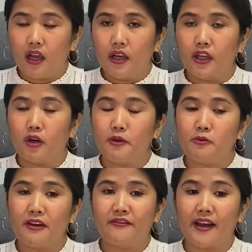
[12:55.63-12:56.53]
You
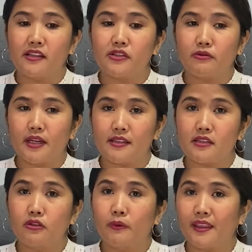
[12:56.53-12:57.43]
may find students
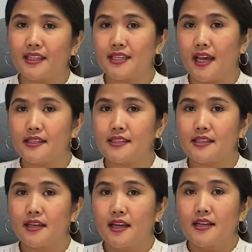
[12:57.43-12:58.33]
doing the test
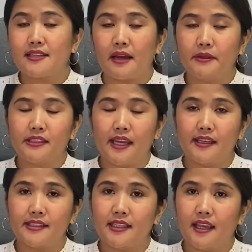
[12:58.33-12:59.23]

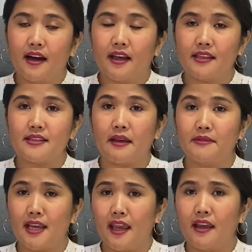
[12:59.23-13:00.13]
simultaneously on the same
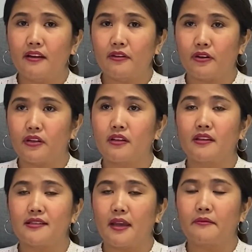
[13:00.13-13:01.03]
day, or
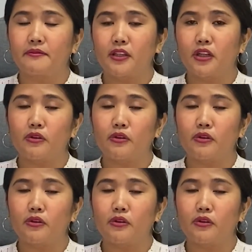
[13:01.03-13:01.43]
the same,